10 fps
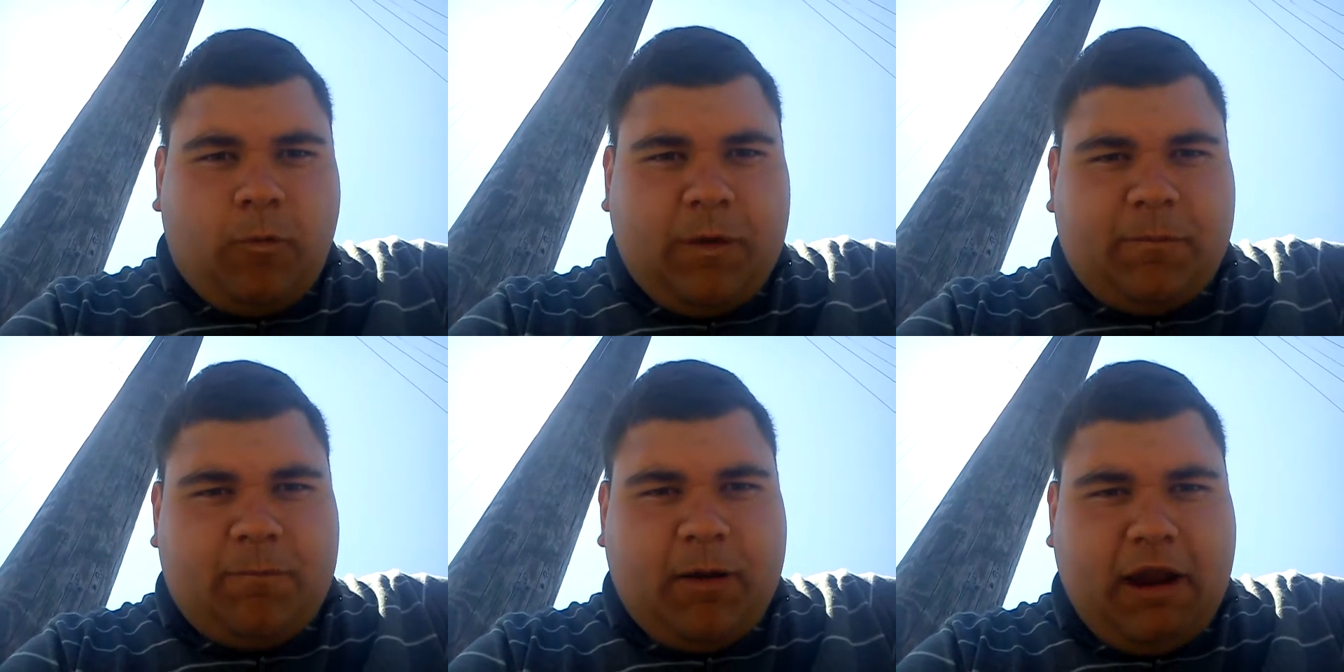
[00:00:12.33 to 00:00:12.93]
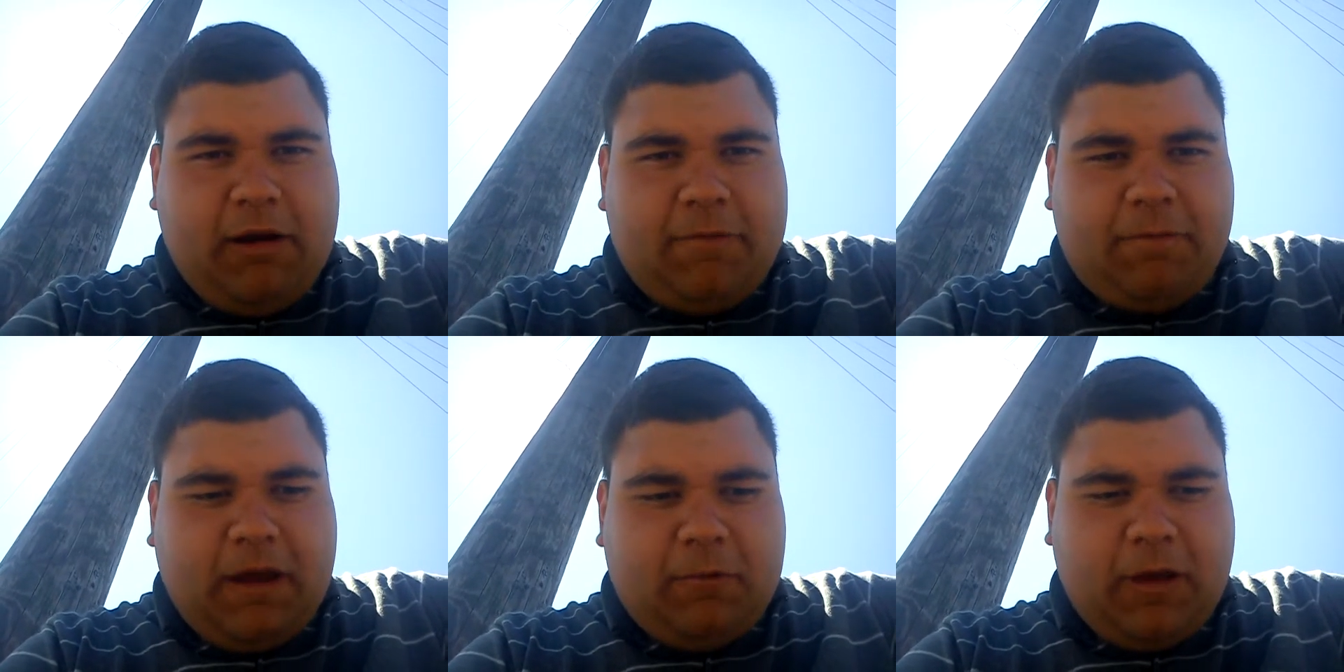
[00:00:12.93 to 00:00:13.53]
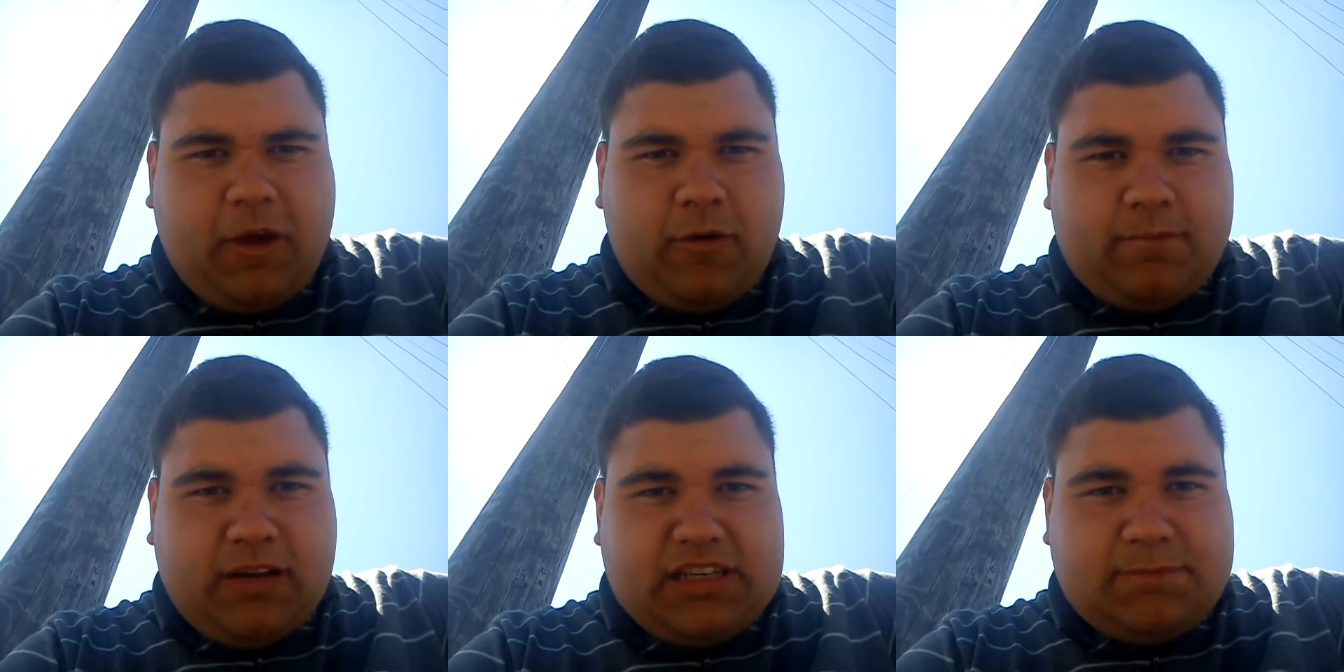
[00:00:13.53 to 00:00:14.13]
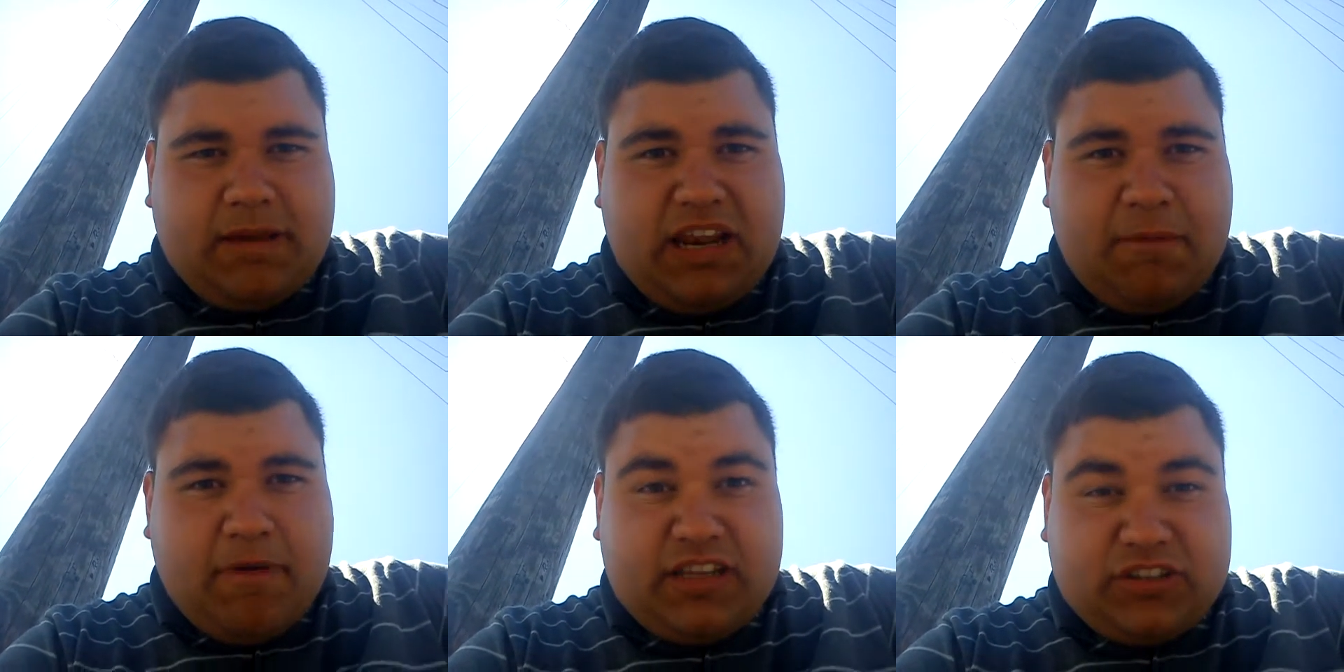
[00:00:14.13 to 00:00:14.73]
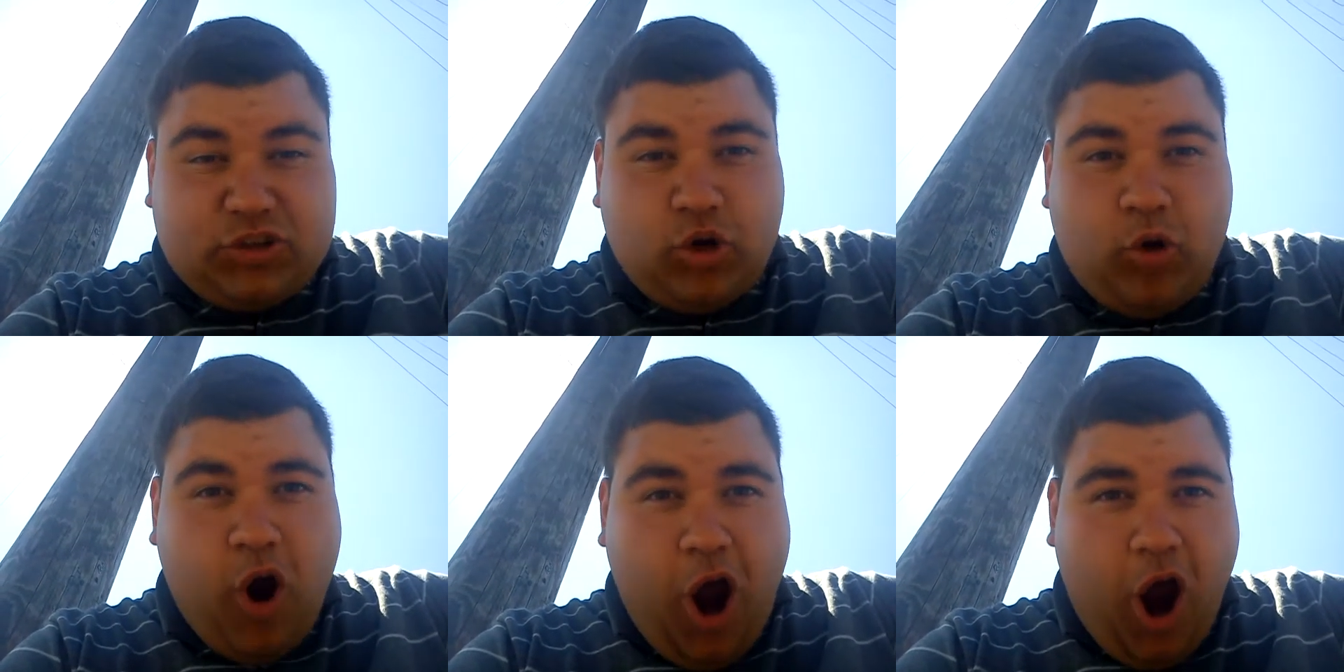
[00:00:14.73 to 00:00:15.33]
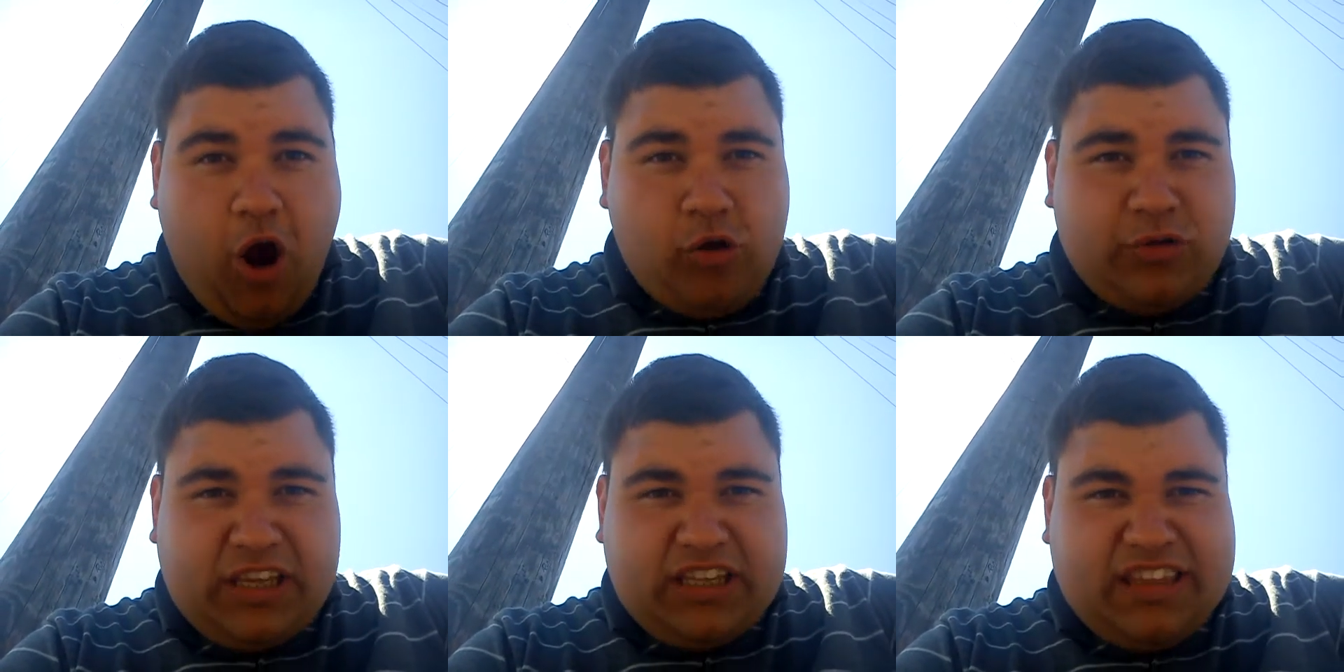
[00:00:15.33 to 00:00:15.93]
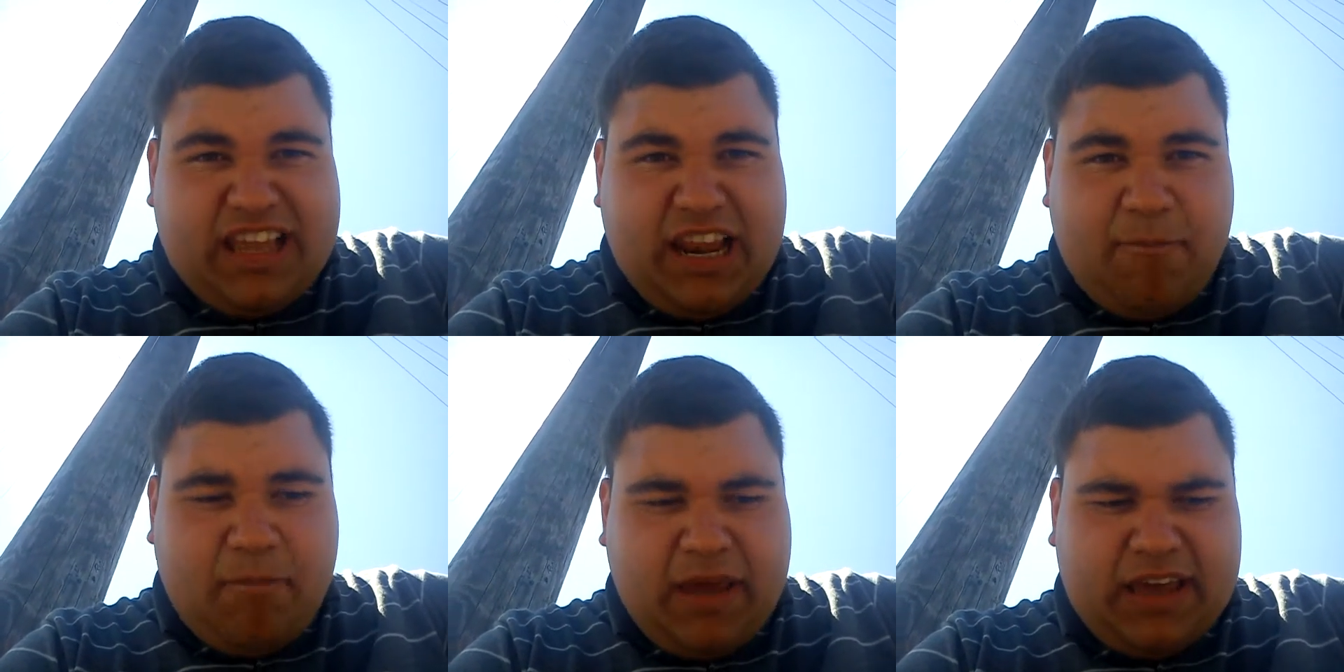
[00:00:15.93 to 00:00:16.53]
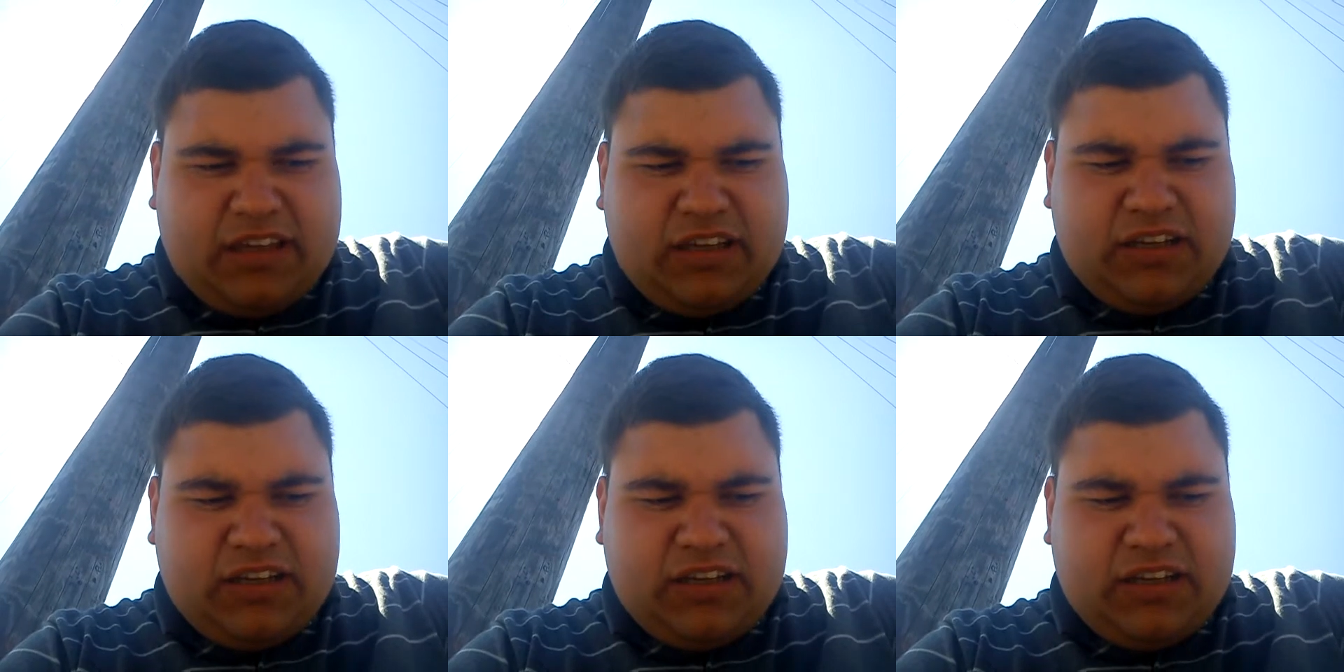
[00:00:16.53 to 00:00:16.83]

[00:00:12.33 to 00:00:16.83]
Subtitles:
with Perry Fenwick, who plays Billy Mitchell, holding the Olympic